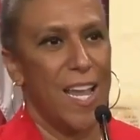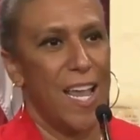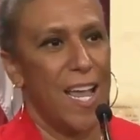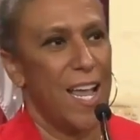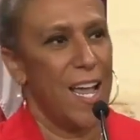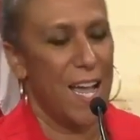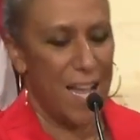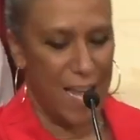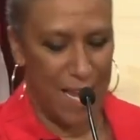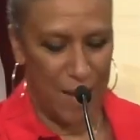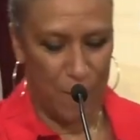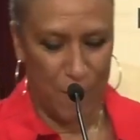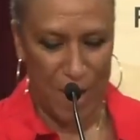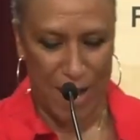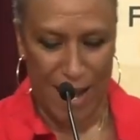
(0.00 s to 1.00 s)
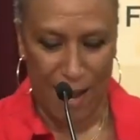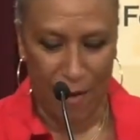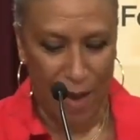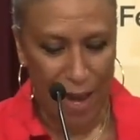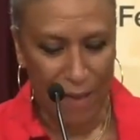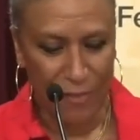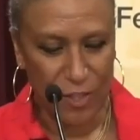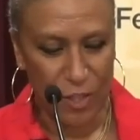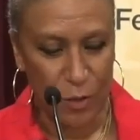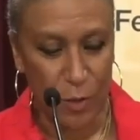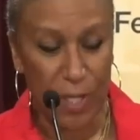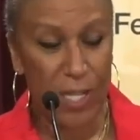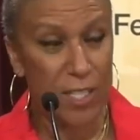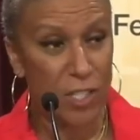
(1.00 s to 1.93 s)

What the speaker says: and now I have to do it. It's